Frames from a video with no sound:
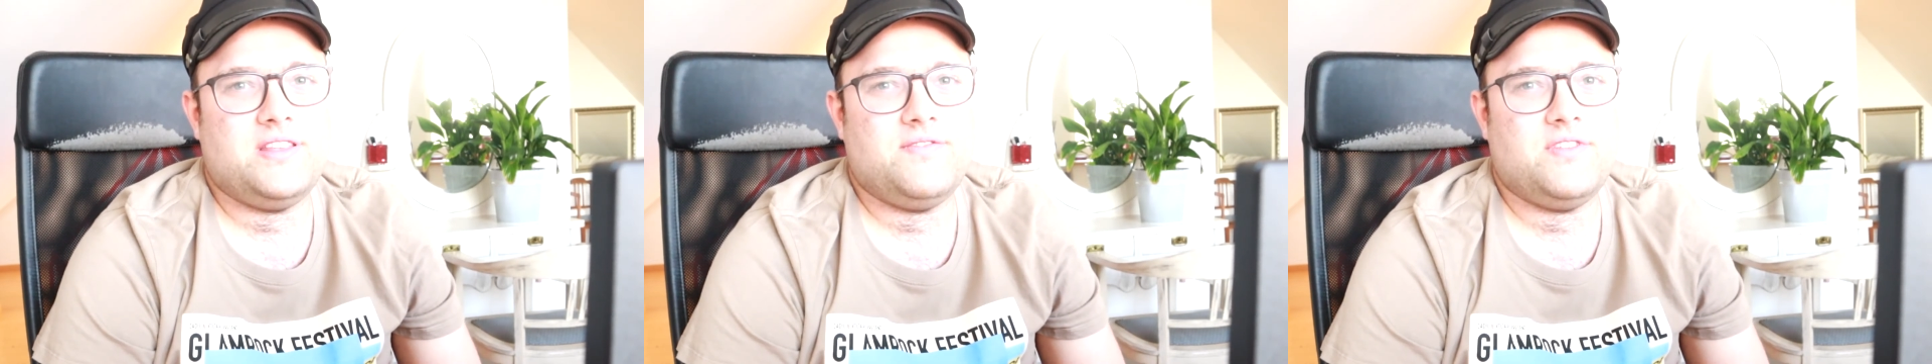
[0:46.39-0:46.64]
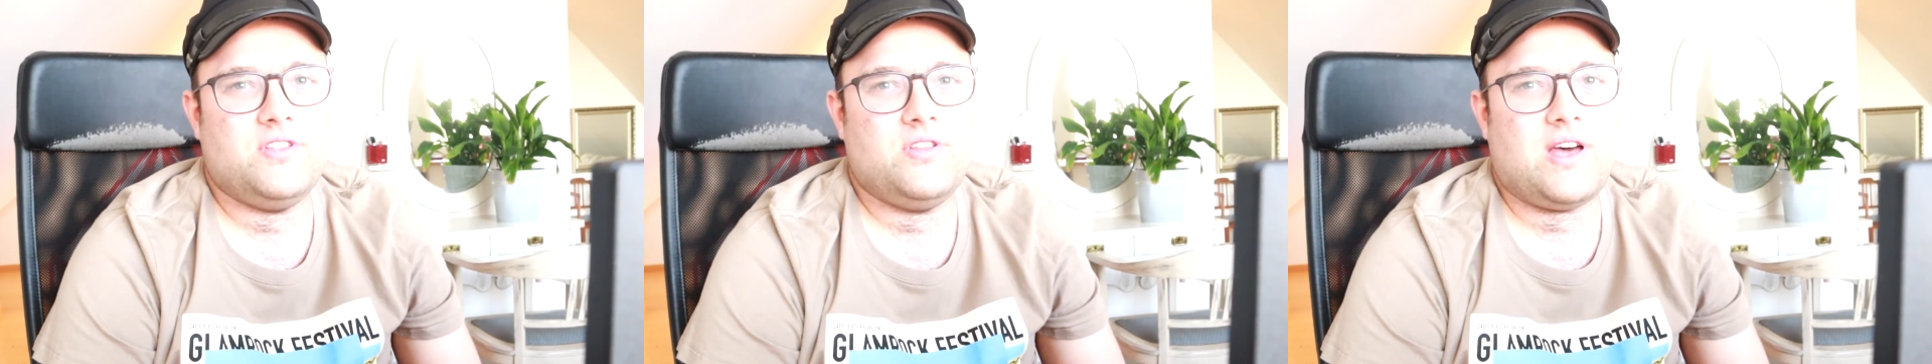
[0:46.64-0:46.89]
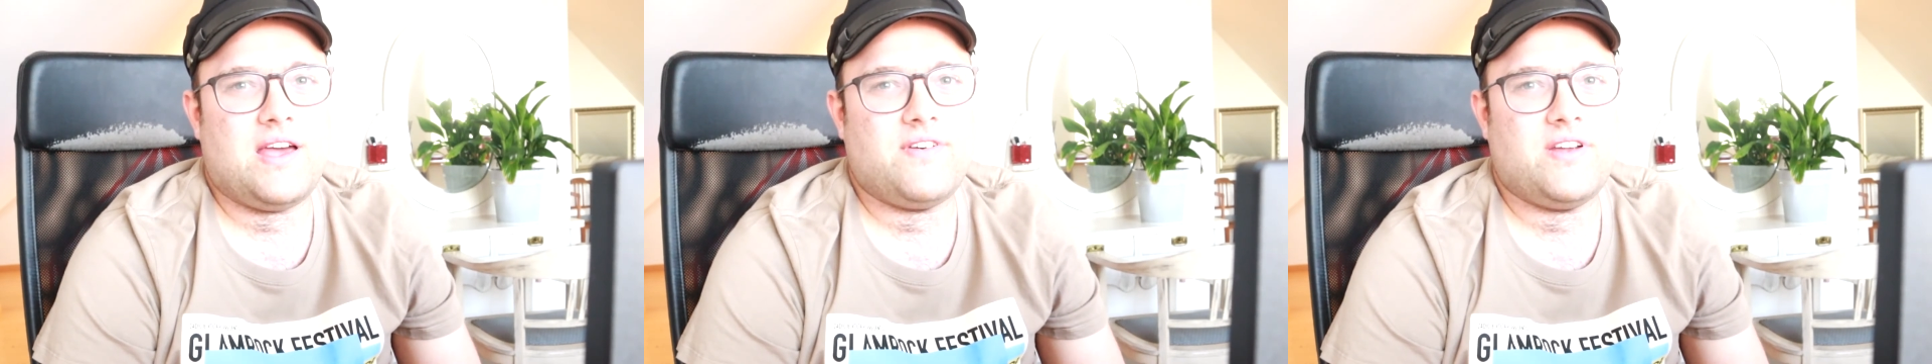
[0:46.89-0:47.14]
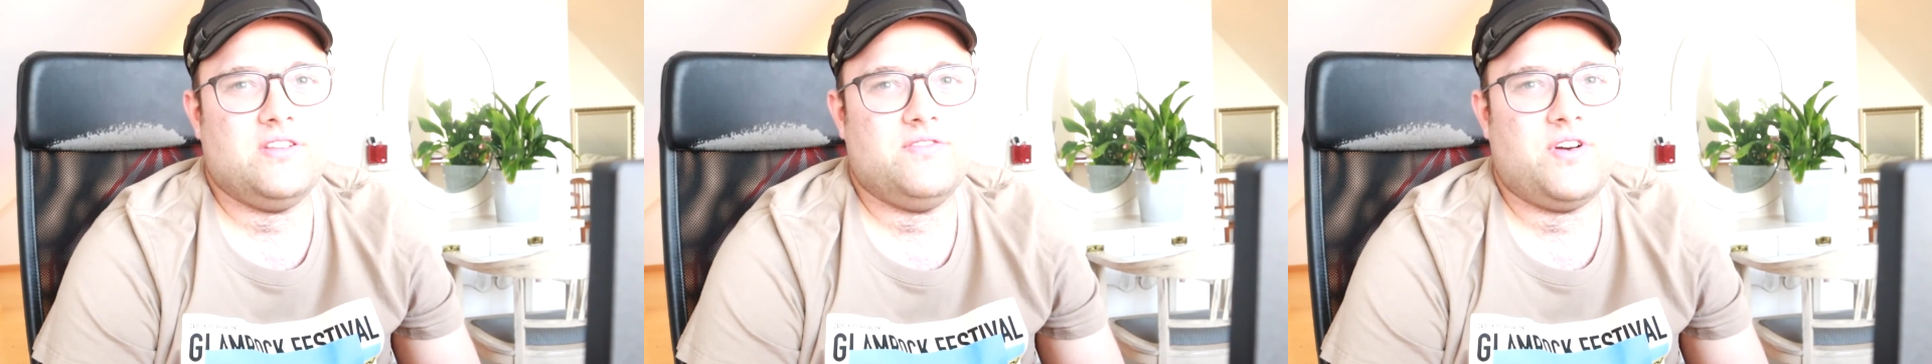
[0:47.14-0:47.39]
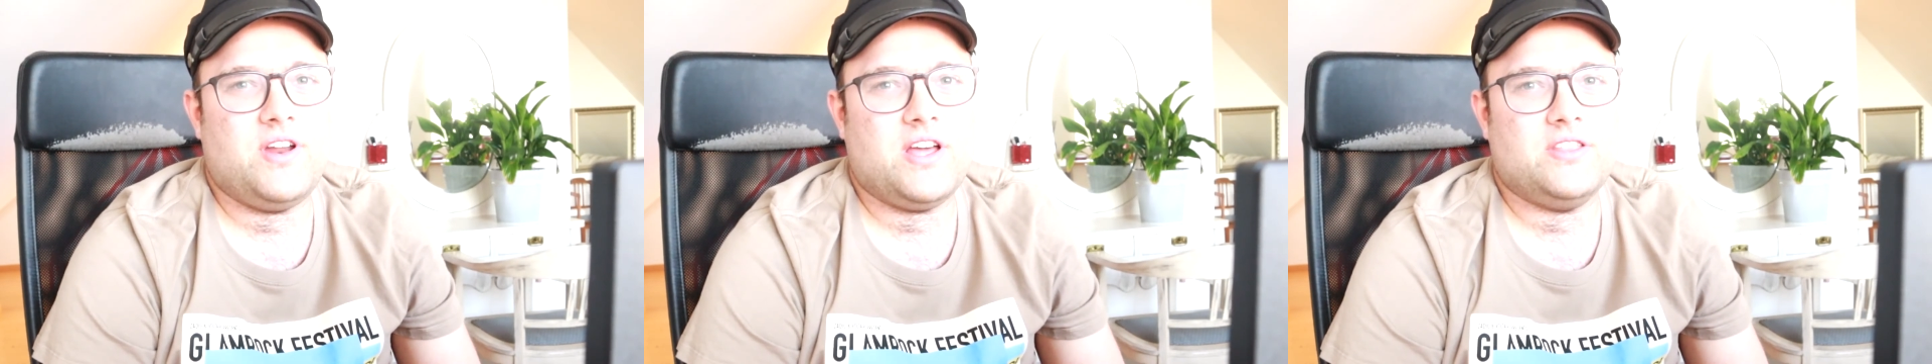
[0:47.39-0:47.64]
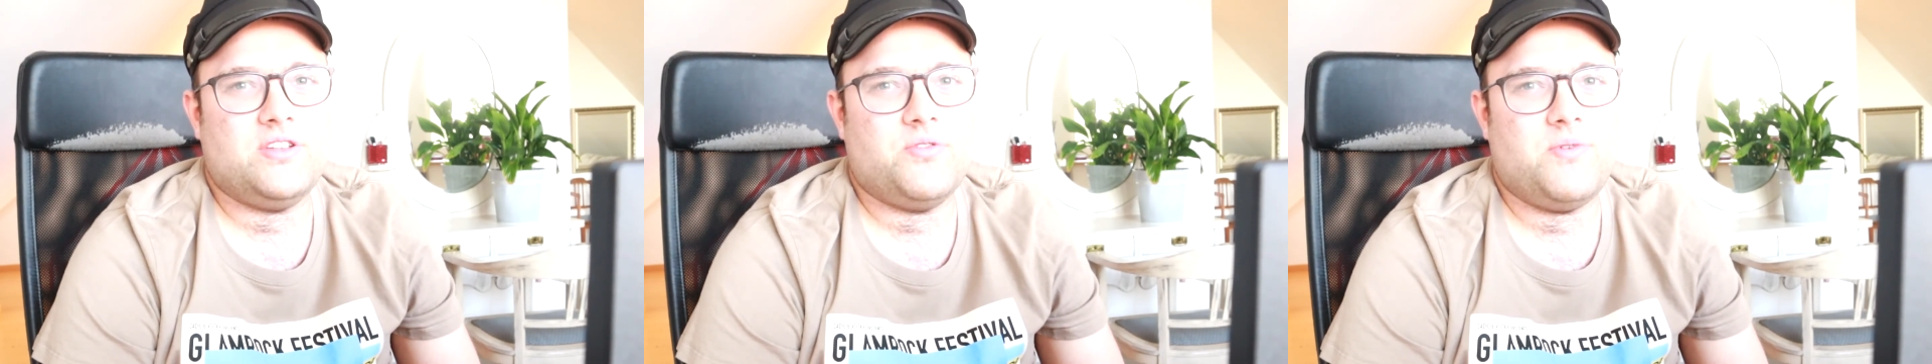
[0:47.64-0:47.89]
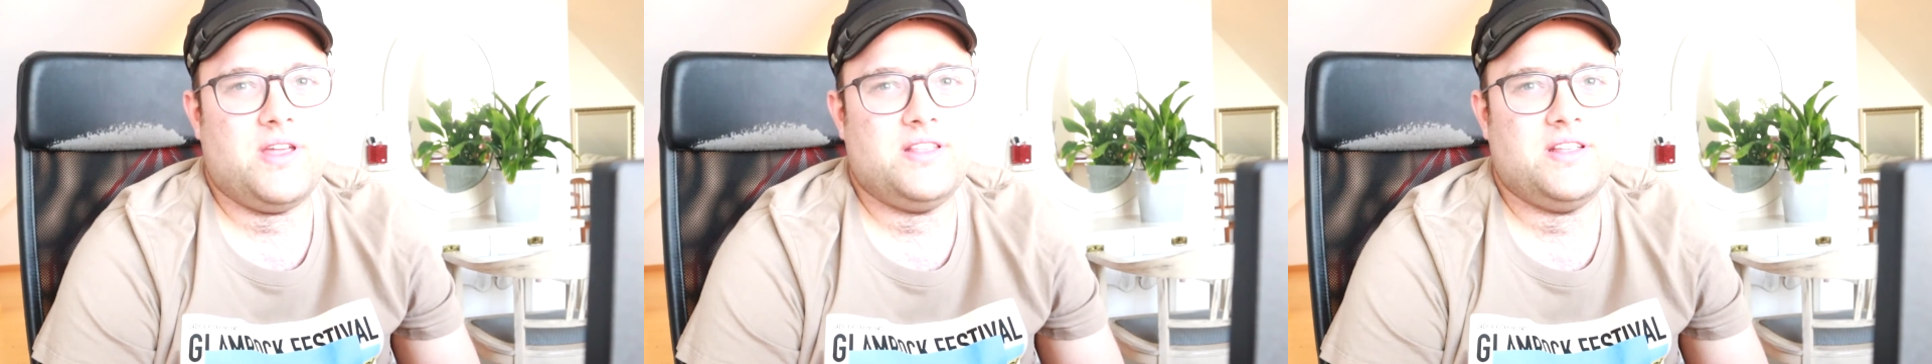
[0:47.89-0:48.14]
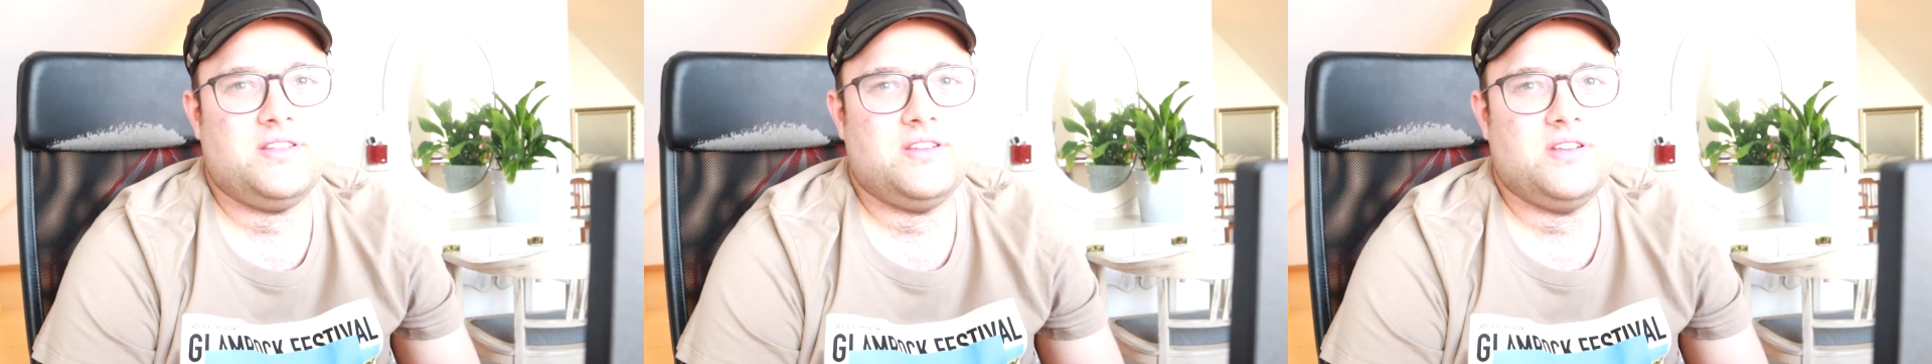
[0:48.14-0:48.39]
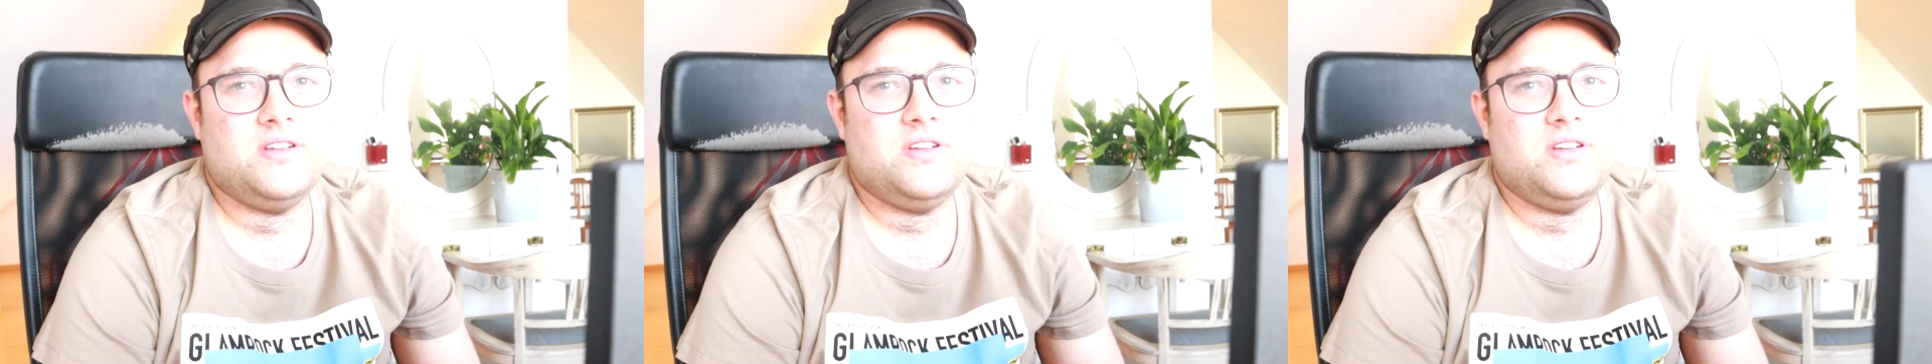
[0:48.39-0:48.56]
even I find it very underrated.